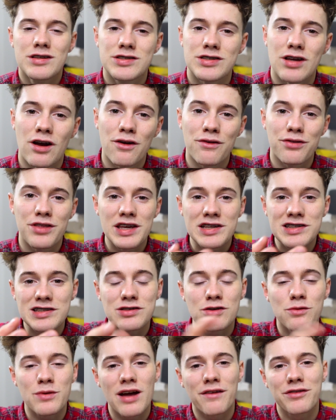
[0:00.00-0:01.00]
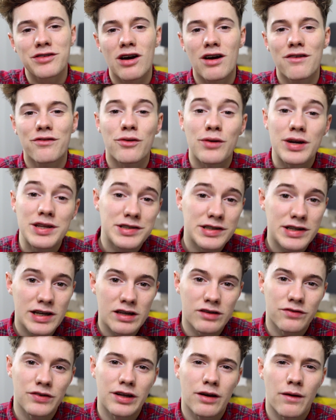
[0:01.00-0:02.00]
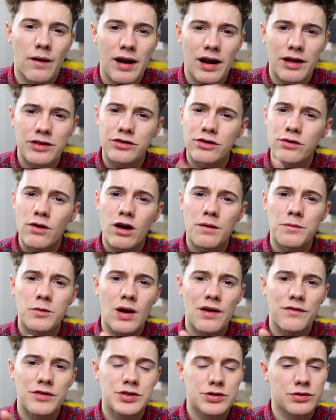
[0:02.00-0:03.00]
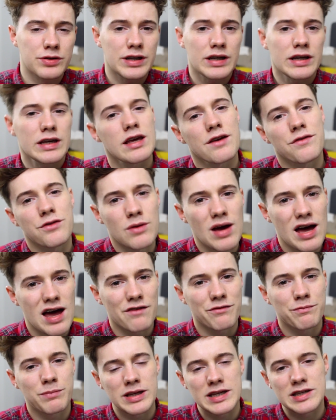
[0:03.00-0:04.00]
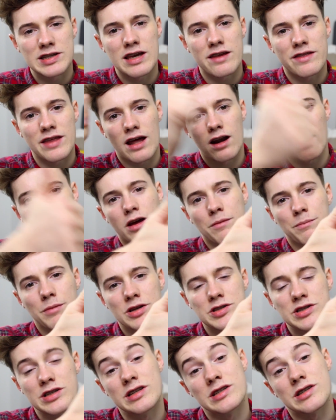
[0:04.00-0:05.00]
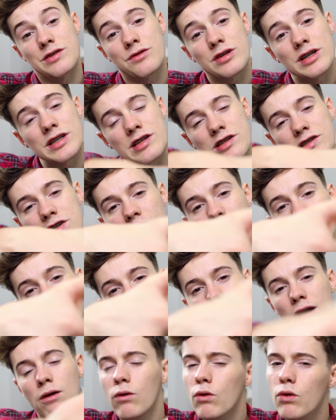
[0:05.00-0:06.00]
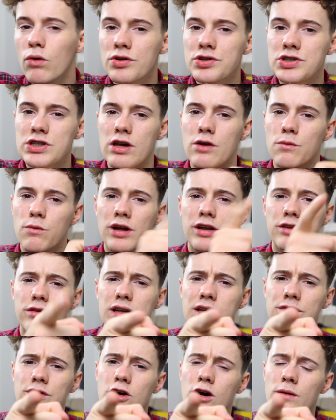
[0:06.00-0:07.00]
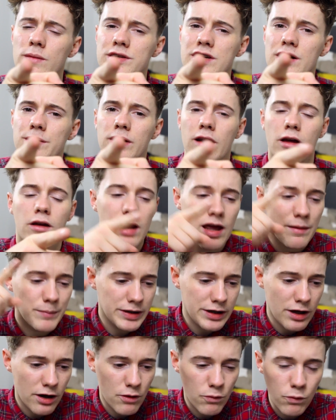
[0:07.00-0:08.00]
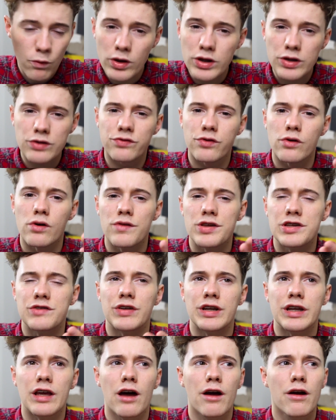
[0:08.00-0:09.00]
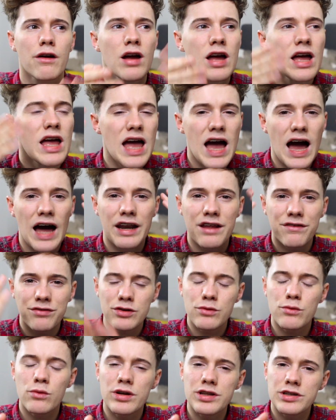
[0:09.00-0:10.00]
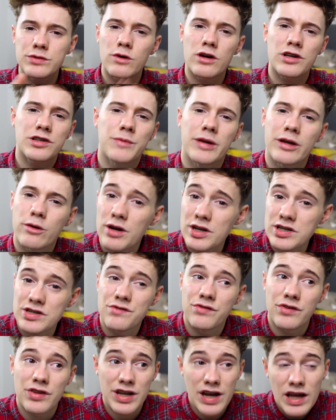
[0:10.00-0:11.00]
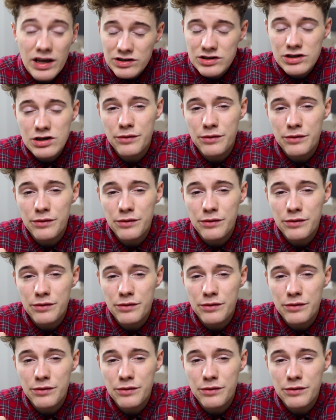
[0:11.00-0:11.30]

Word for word: So this is all we have time for in today's video and I do hope you have enjoyed it. If you have, please hit that like button as it really does help me out. Also, why don't you leave a comment down below letting me know what you thought of this video. And if you wanted to ask me a question for the next